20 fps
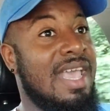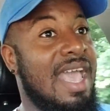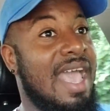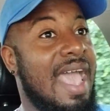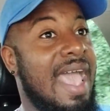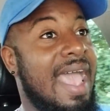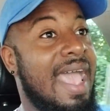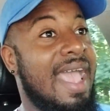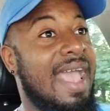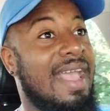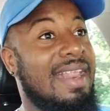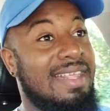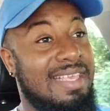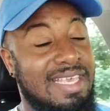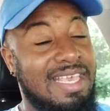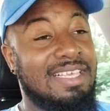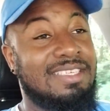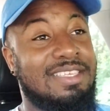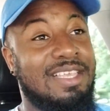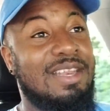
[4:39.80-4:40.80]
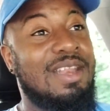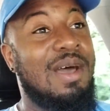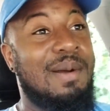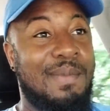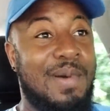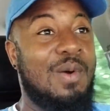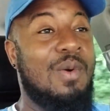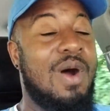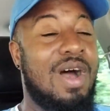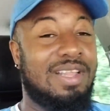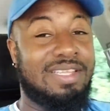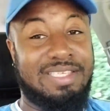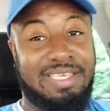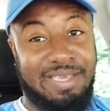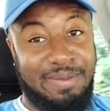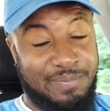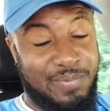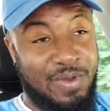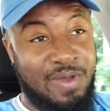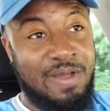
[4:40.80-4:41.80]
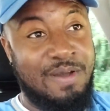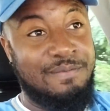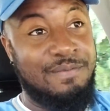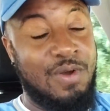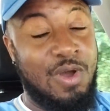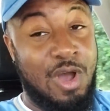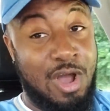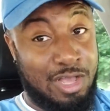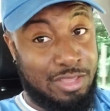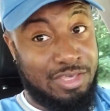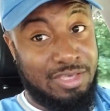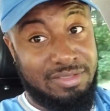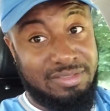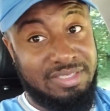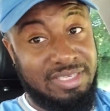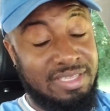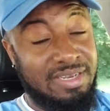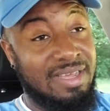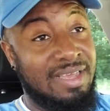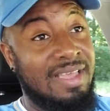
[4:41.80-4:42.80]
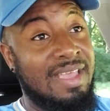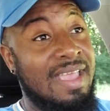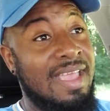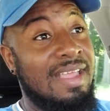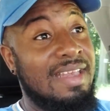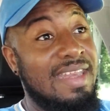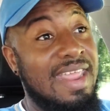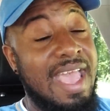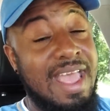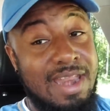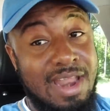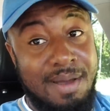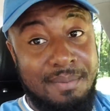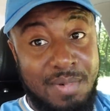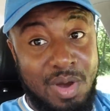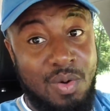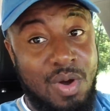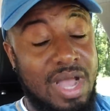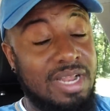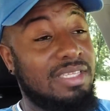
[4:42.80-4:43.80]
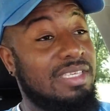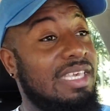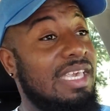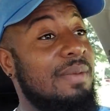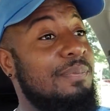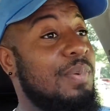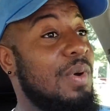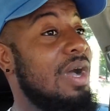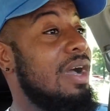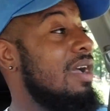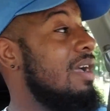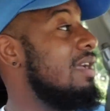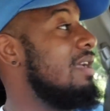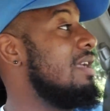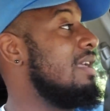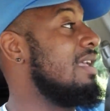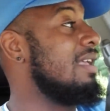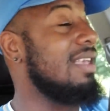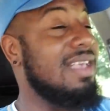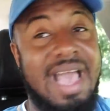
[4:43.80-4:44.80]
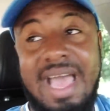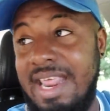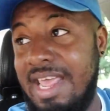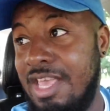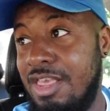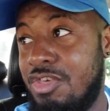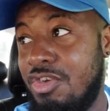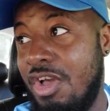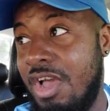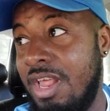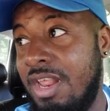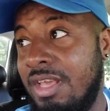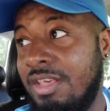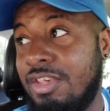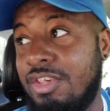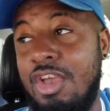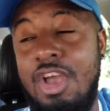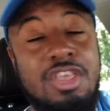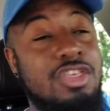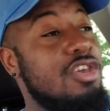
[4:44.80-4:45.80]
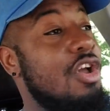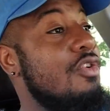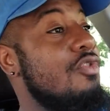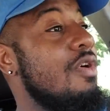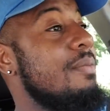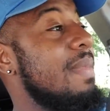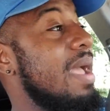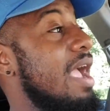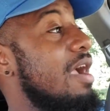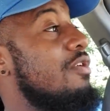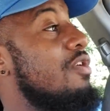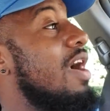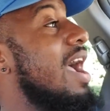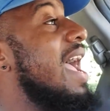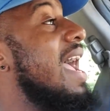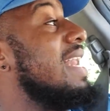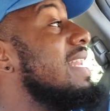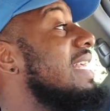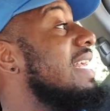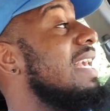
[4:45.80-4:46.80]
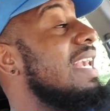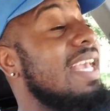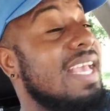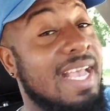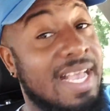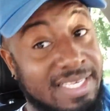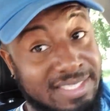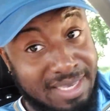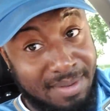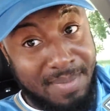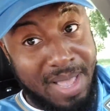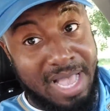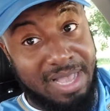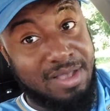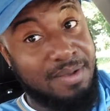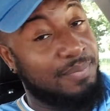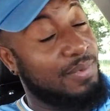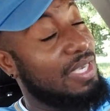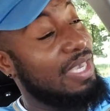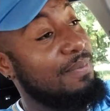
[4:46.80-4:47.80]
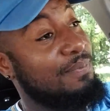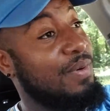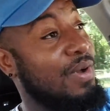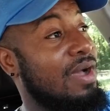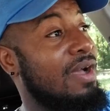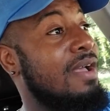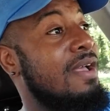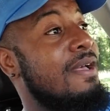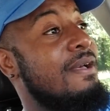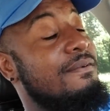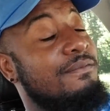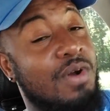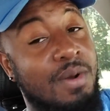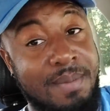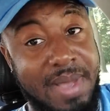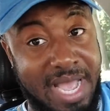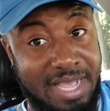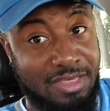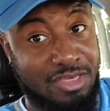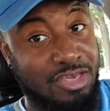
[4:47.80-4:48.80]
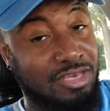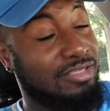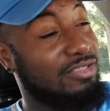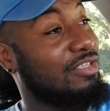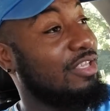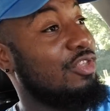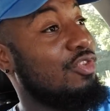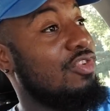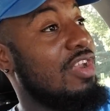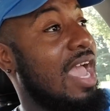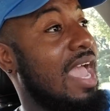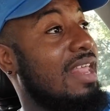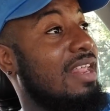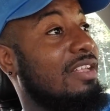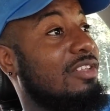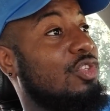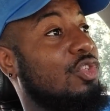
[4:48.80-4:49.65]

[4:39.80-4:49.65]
And he is the #1 keeper for Argentina. Their #1 keeper got injured, Sergio Romero, and he is a backup keeper for Manchester United.